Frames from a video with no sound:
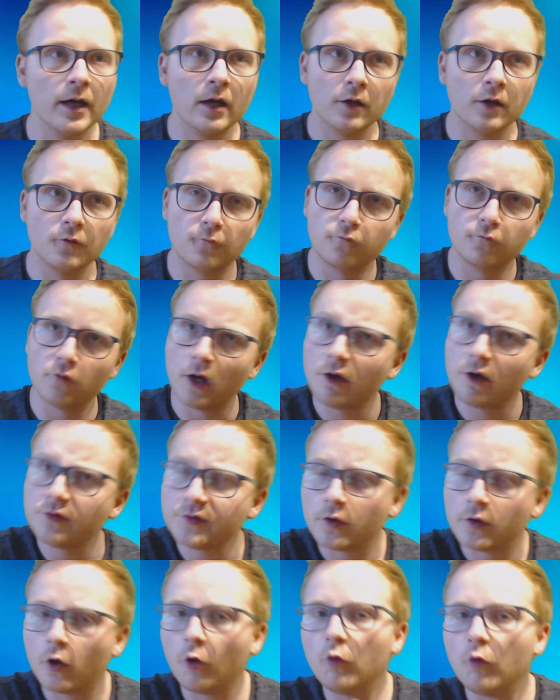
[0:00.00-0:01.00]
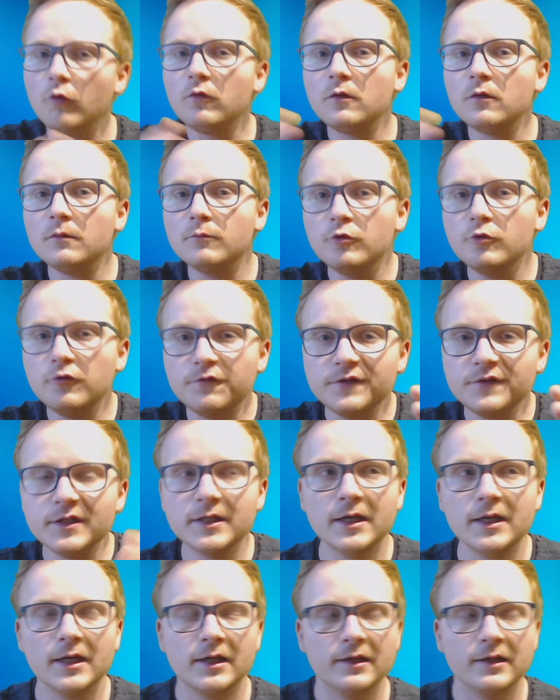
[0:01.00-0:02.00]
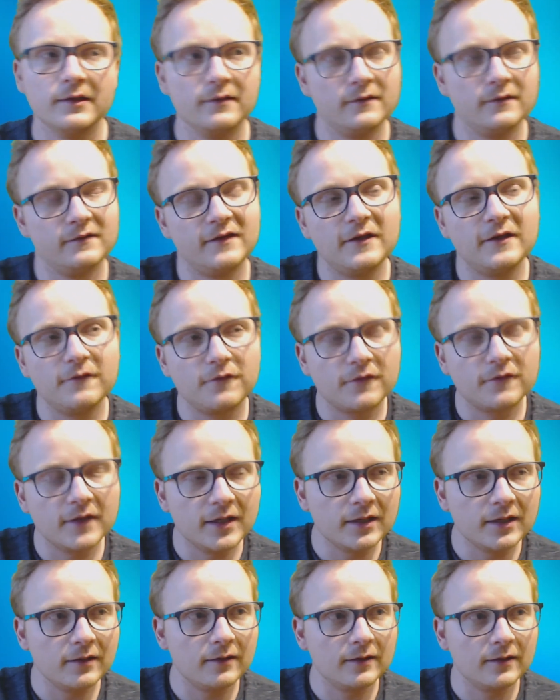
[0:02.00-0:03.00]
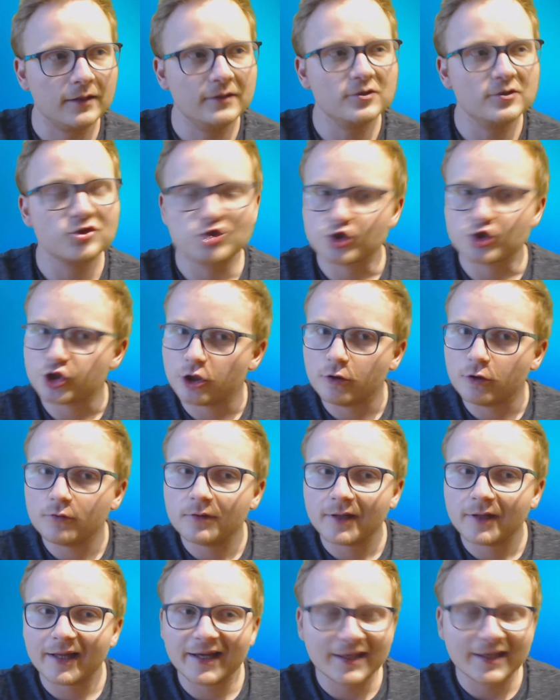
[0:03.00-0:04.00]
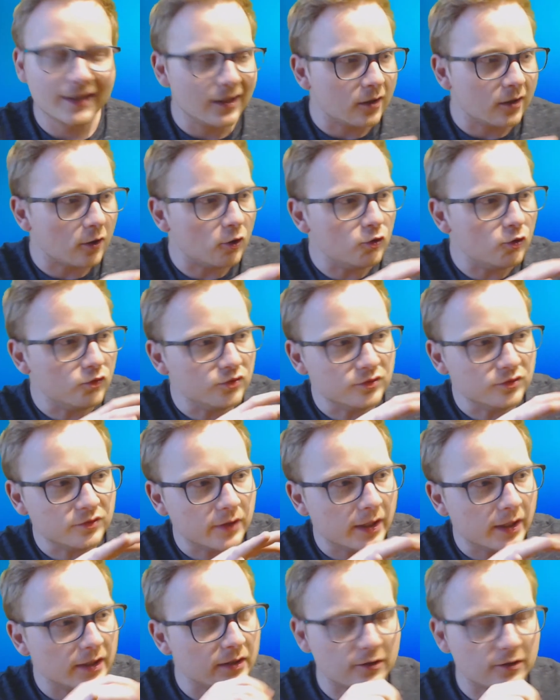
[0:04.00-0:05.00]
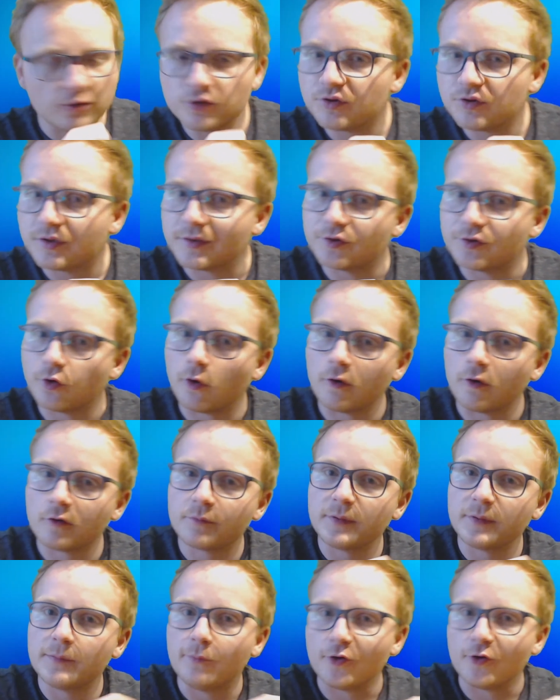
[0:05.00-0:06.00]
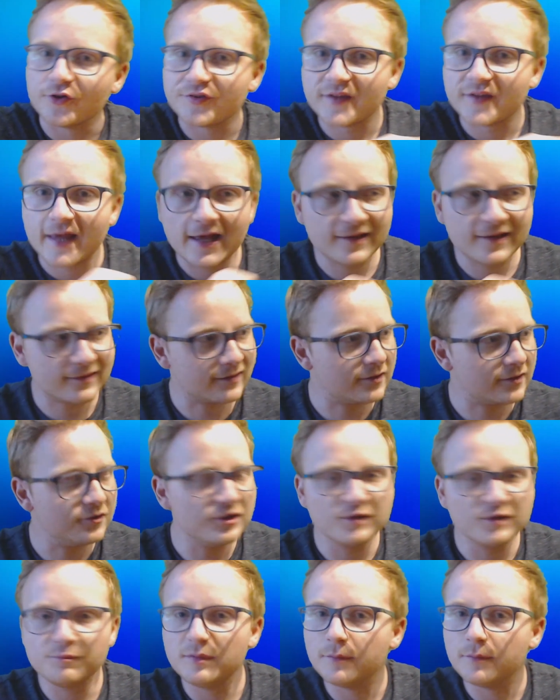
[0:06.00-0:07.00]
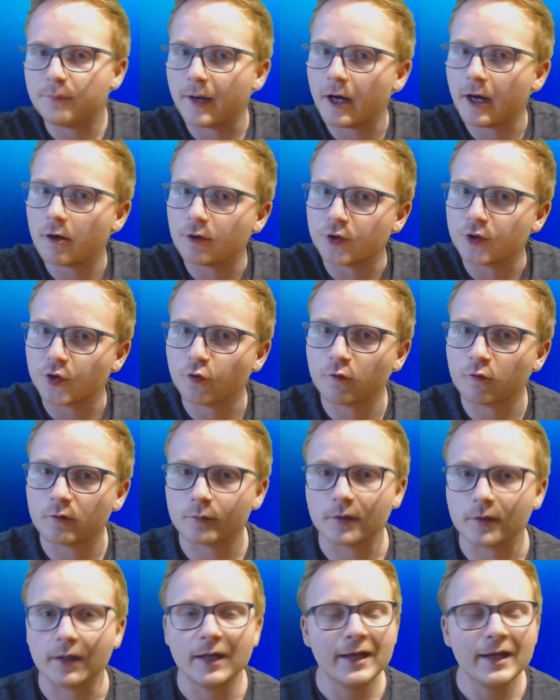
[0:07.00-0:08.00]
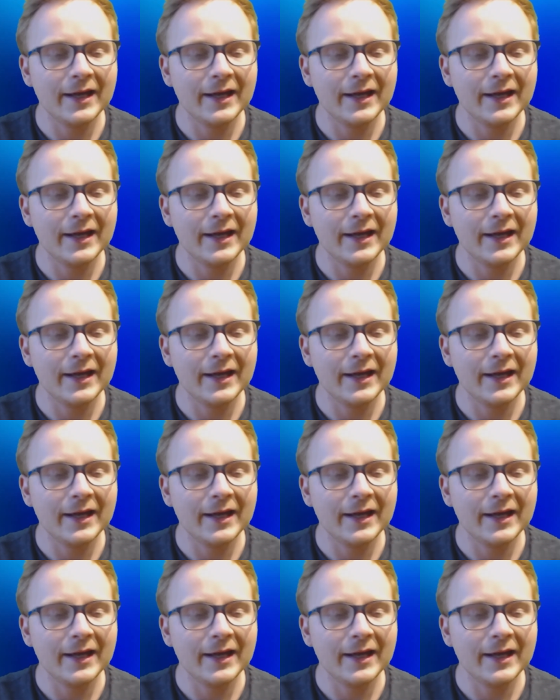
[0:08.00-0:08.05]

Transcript: Throughout the whole movie, they think it is shown like, oh, could the doll be possessed? Could it be paranormal?